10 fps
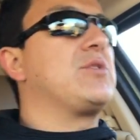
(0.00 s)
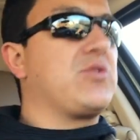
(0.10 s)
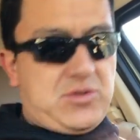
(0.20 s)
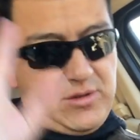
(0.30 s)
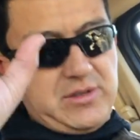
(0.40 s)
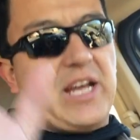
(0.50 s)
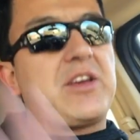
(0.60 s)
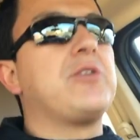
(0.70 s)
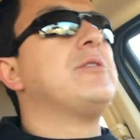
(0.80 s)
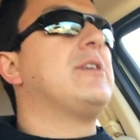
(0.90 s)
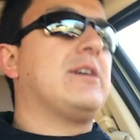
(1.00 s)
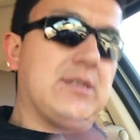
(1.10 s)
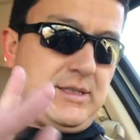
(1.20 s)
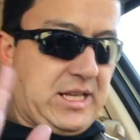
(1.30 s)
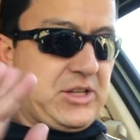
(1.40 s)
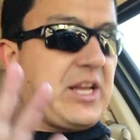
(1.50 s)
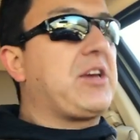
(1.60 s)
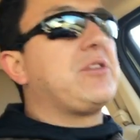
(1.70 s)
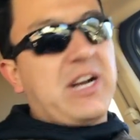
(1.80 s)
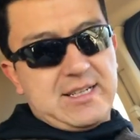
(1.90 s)
Just thank you. Thank you, thank
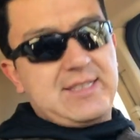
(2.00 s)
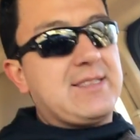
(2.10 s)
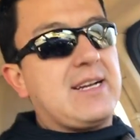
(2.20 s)
you. Gracias,